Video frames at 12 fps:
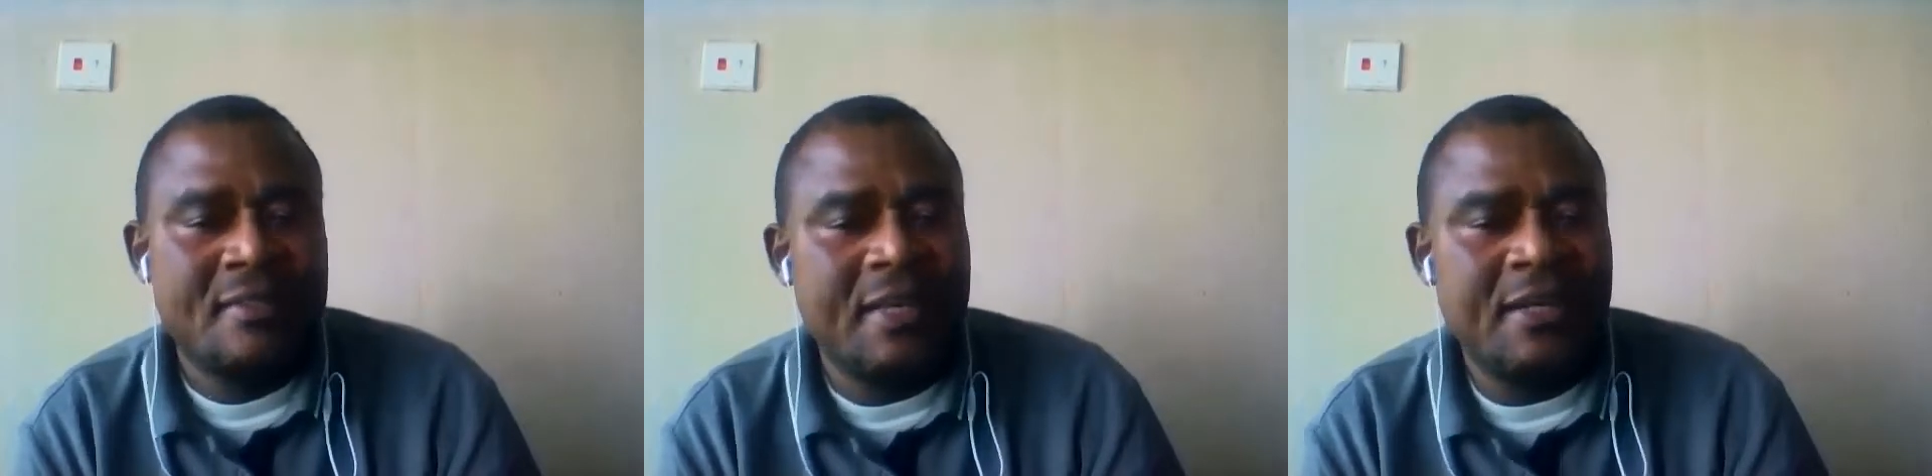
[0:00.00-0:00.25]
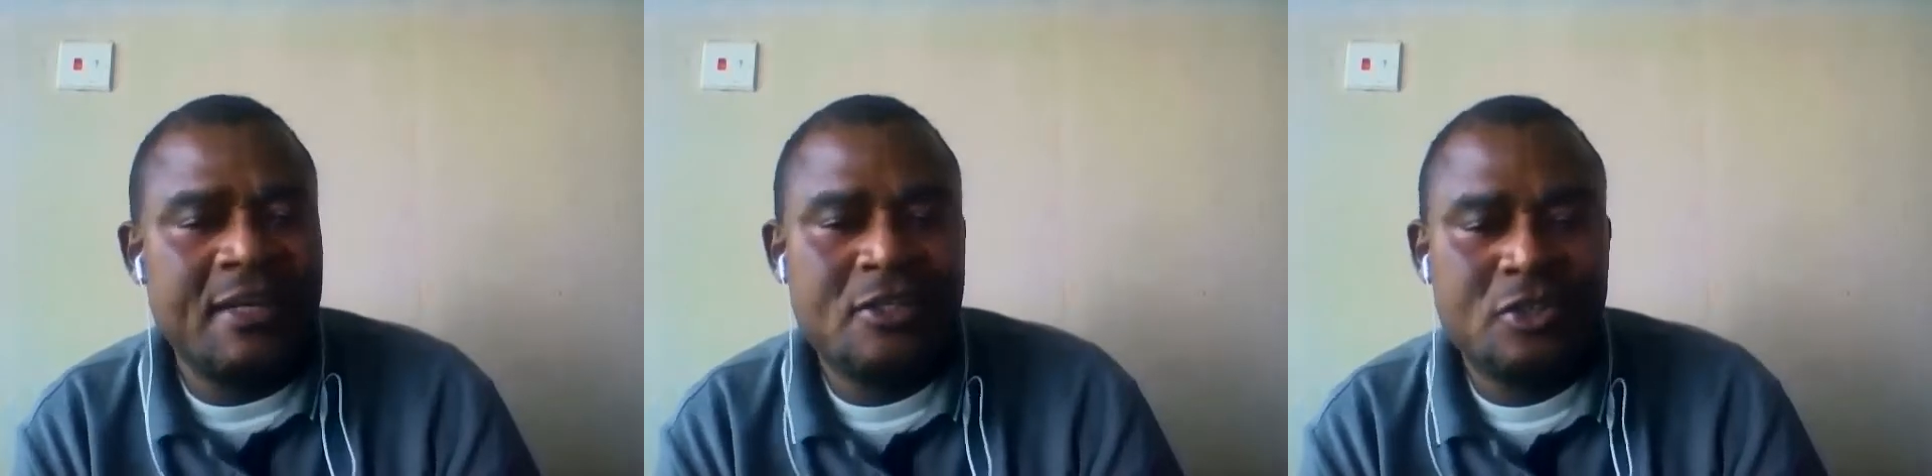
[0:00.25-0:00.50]

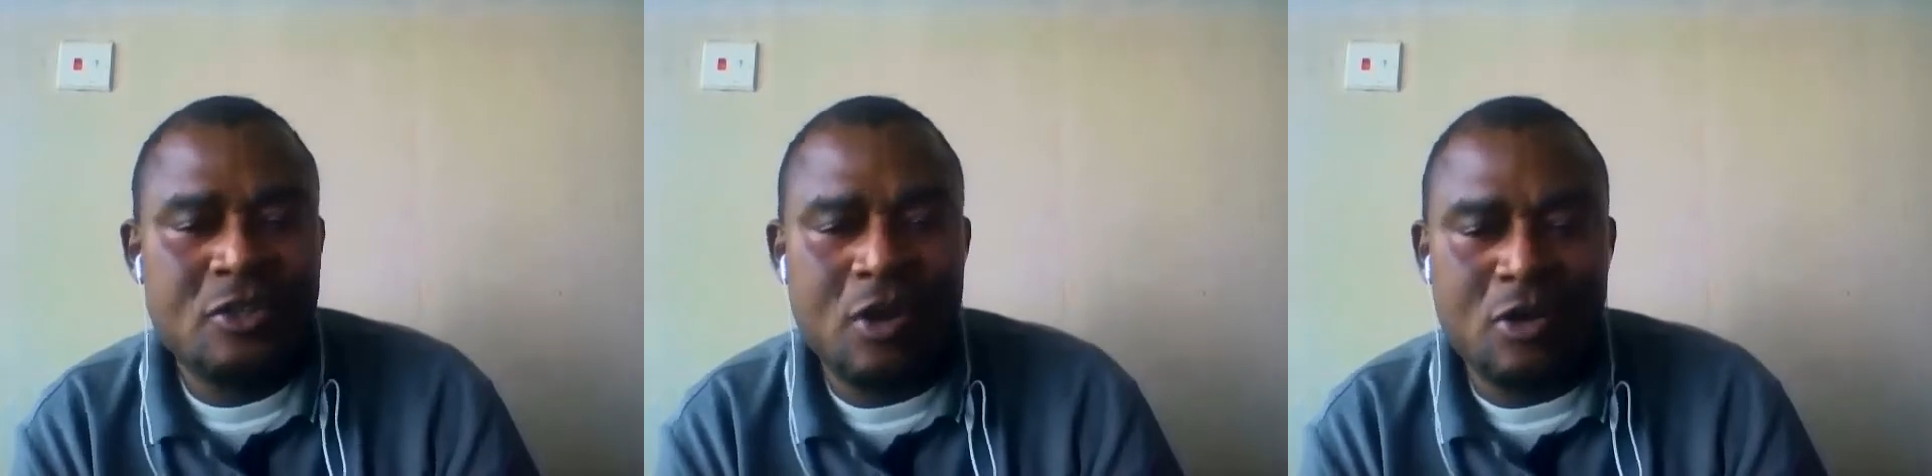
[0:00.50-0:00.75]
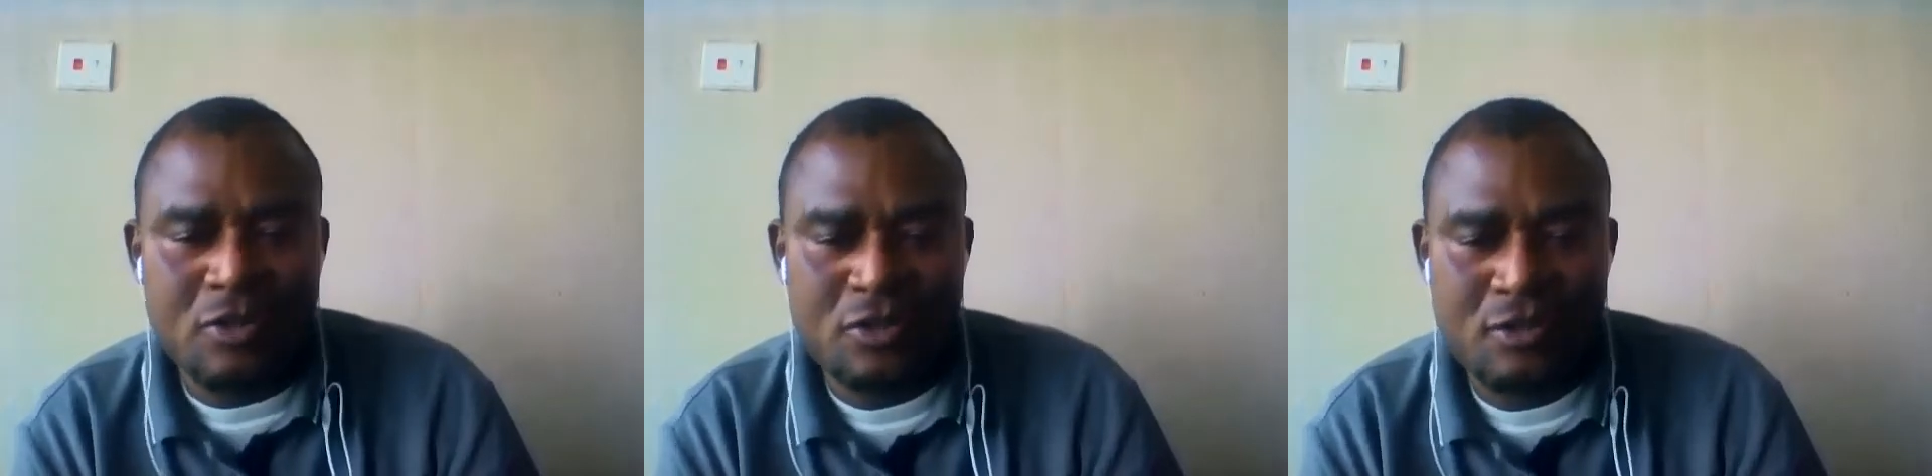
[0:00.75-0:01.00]
the
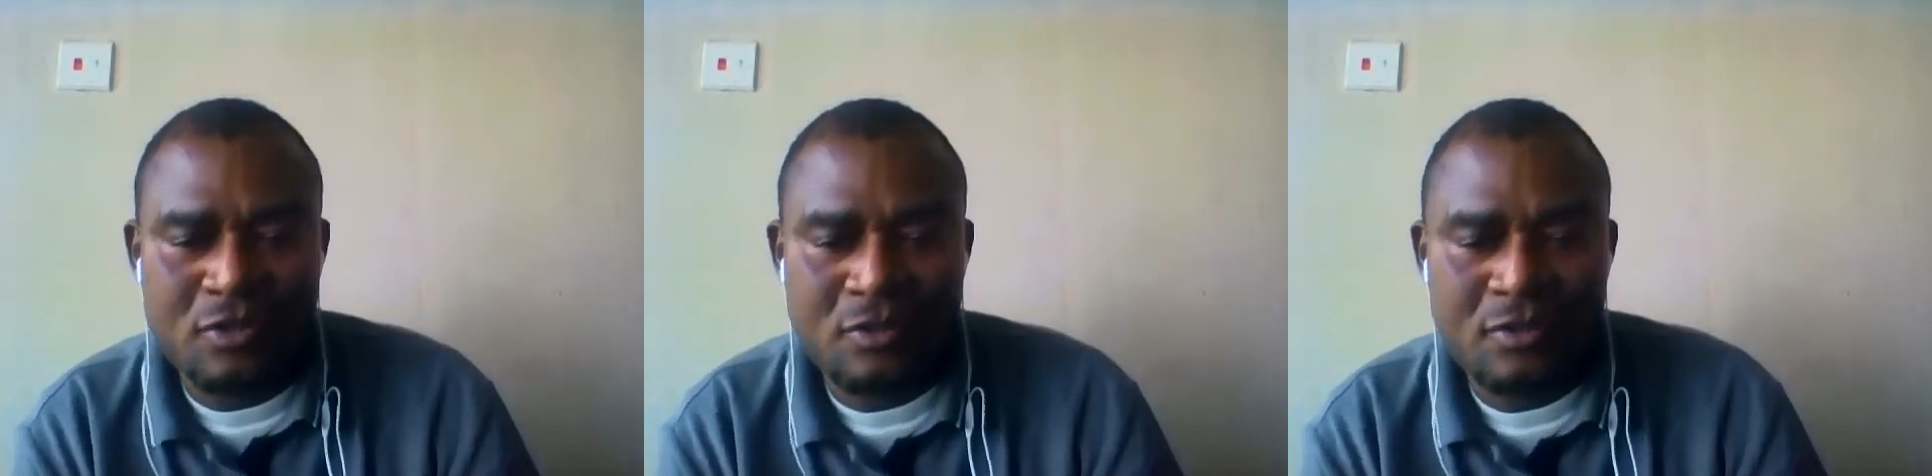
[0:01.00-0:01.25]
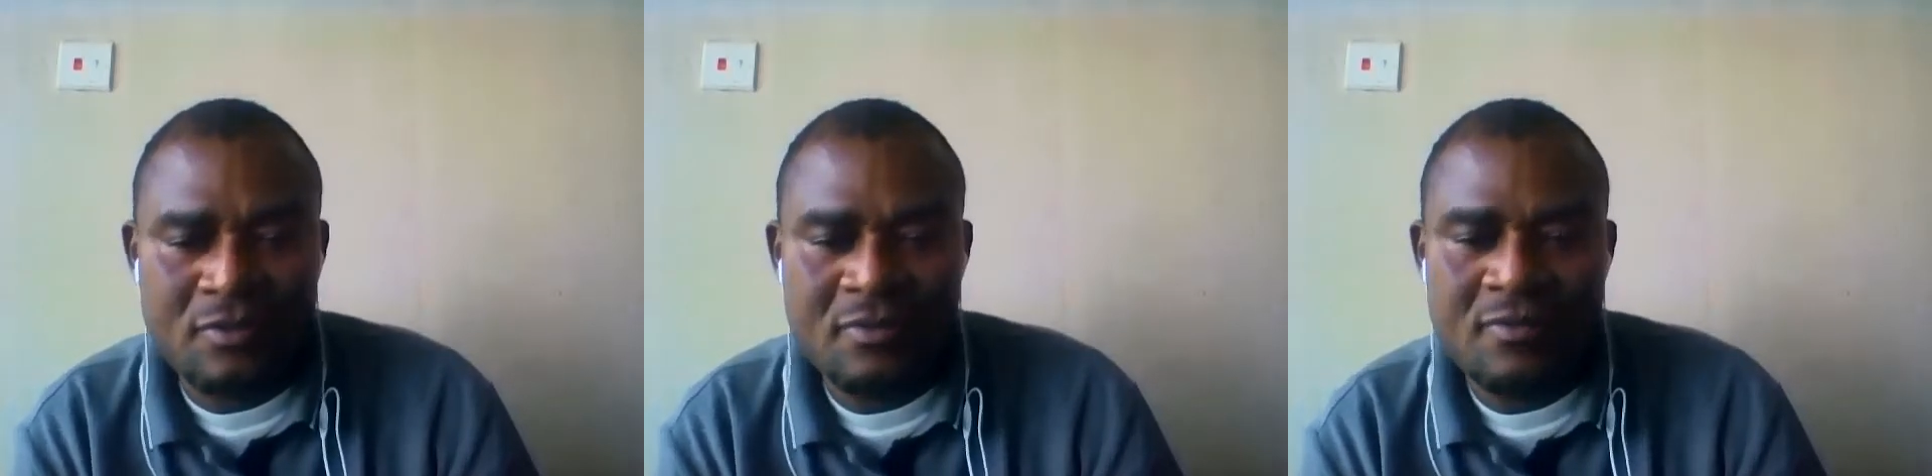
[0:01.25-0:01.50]

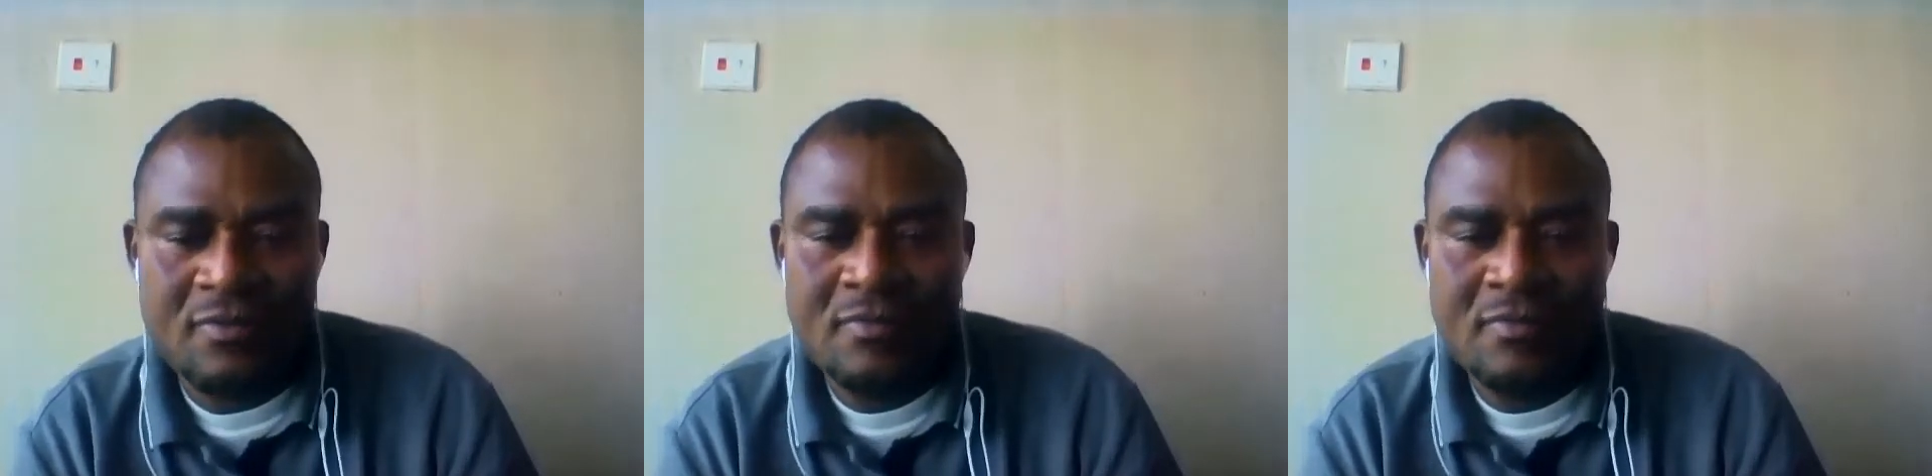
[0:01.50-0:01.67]
resource